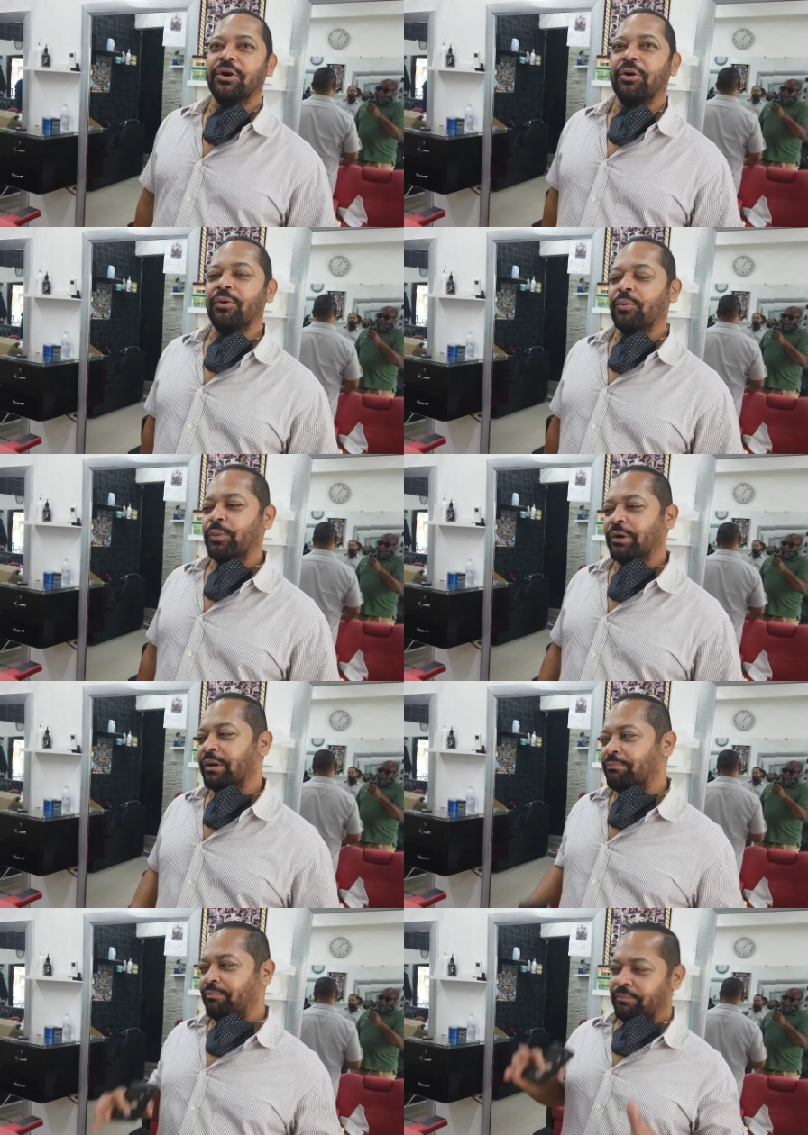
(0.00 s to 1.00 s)
So we're
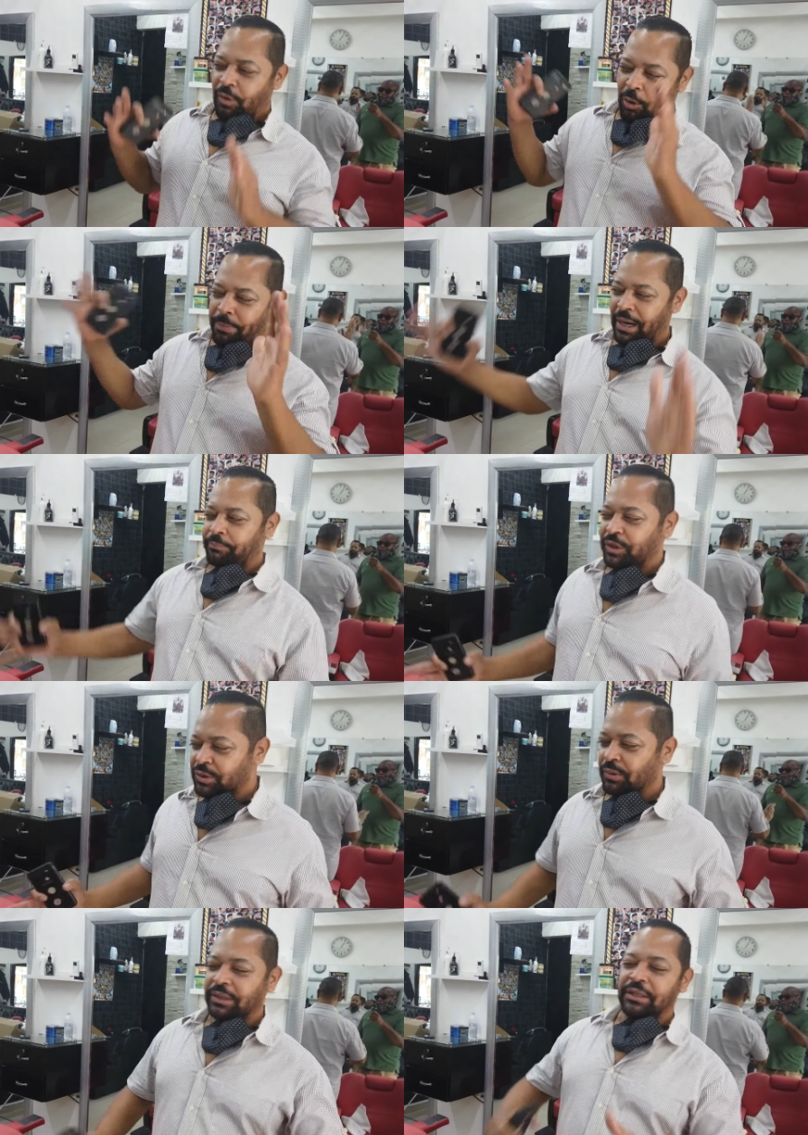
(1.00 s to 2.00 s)
going to open up
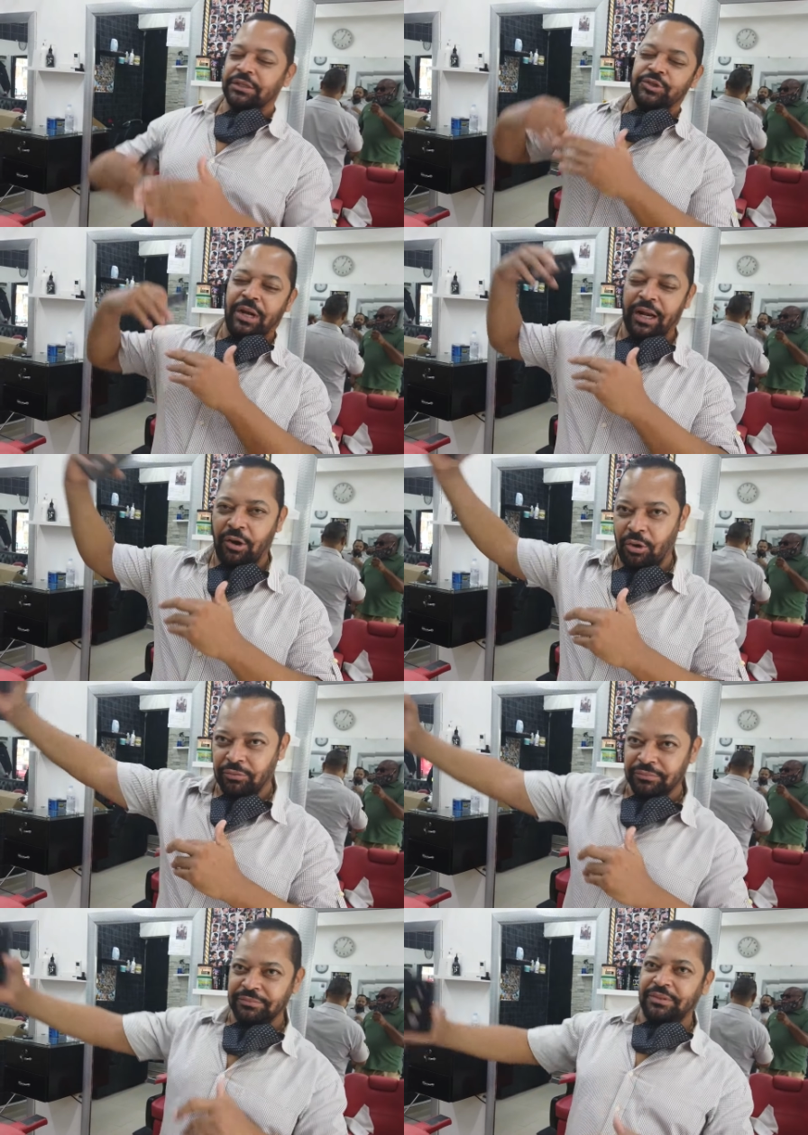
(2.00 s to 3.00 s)
this one and then try to go.